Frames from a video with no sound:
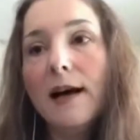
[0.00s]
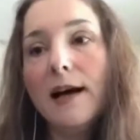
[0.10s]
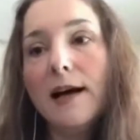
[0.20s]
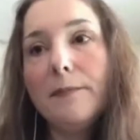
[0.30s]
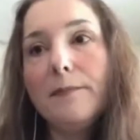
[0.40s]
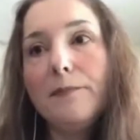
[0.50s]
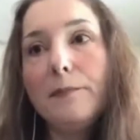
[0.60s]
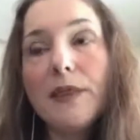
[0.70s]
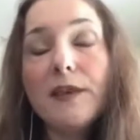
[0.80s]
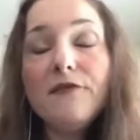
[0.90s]

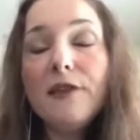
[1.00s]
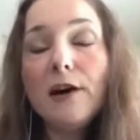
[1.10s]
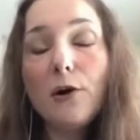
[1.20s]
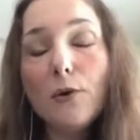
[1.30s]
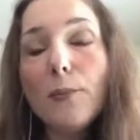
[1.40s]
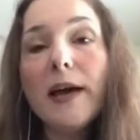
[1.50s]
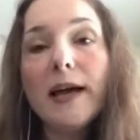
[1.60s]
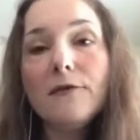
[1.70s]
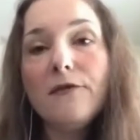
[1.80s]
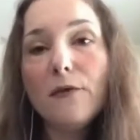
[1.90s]
But if they are
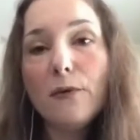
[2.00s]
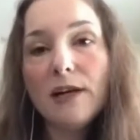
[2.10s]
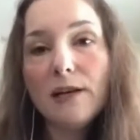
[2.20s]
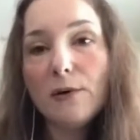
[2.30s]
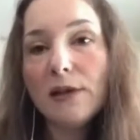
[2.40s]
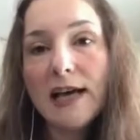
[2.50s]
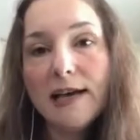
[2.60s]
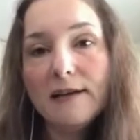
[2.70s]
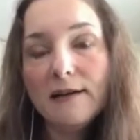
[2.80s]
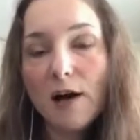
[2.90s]
open for the
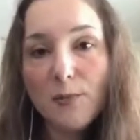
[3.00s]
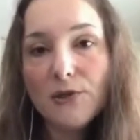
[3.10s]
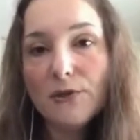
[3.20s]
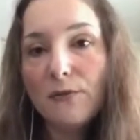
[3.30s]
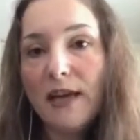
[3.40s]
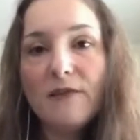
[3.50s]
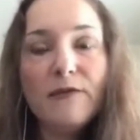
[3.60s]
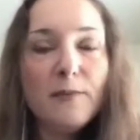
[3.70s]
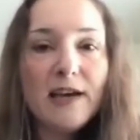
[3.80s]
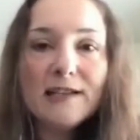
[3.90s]
online option, we have
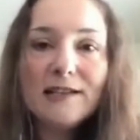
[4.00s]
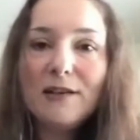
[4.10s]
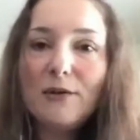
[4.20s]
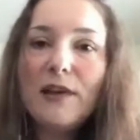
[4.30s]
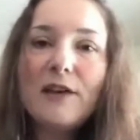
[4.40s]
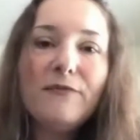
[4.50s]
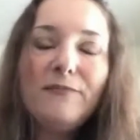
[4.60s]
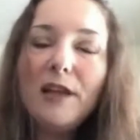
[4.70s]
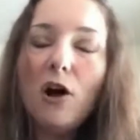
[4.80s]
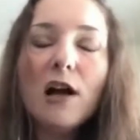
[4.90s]
WebEx. We have
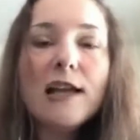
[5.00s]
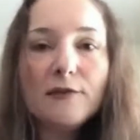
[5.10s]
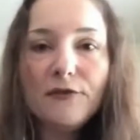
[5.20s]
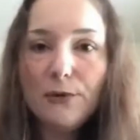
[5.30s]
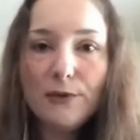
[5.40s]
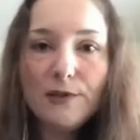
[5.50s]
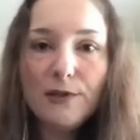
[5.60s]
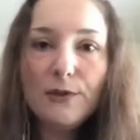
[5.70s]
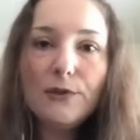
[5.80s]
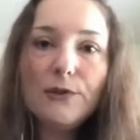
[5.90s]
all kinds of tools
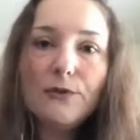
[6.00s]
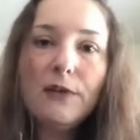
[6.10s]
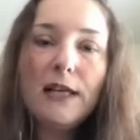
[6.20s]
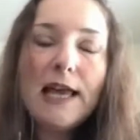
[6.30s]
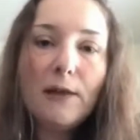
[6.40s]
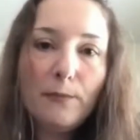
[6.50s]
to really help